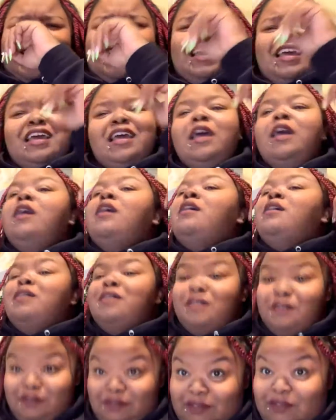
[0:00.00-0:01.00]
on a bus
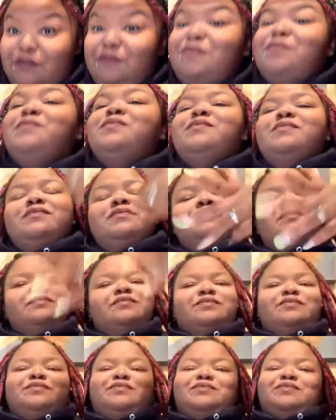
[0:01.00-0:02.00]
with that church to go
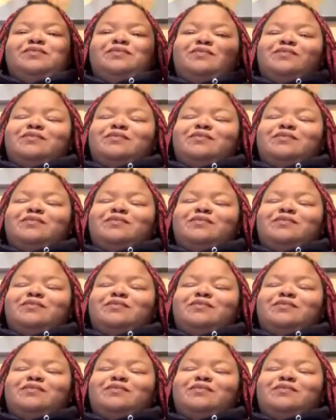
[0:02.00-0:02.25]
somewhere.